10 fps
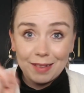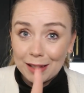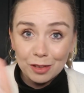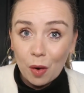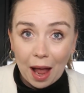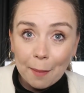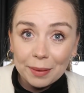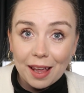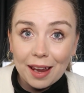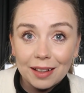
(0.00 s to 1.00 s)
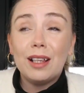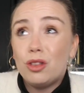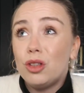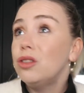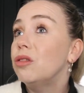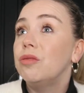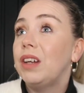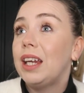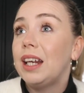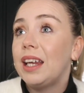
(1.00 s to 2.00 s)
it's not happening. It's just a
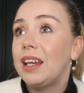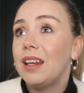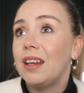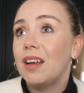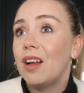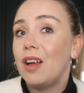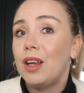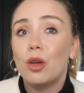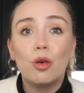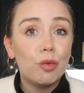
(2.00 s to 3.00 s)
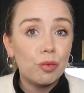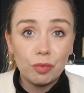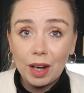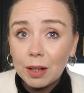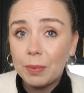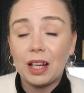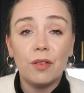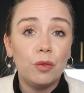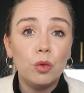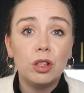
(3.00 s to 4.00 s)
really incredibly
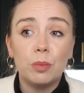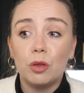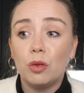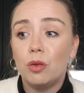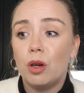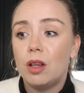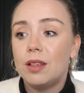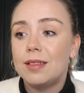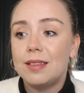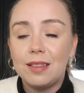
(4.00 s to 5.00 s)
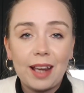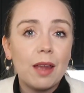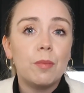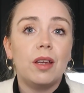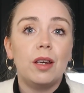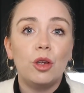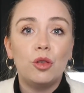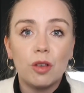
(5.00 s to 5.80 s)
affordable, statement,